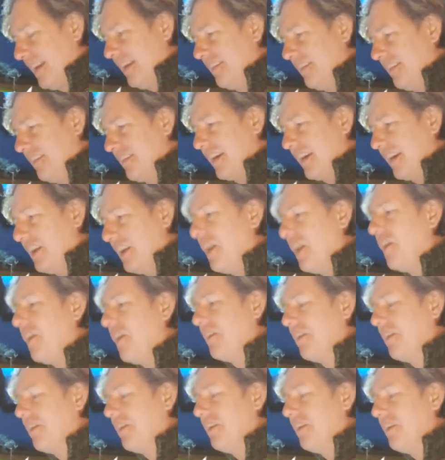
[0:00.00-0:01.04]
he's like, no,
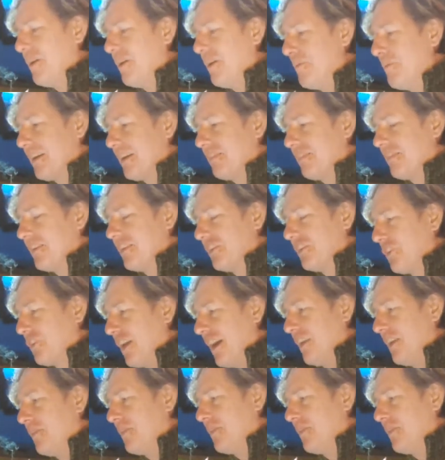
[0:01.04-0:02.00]
no, no, because they'll try to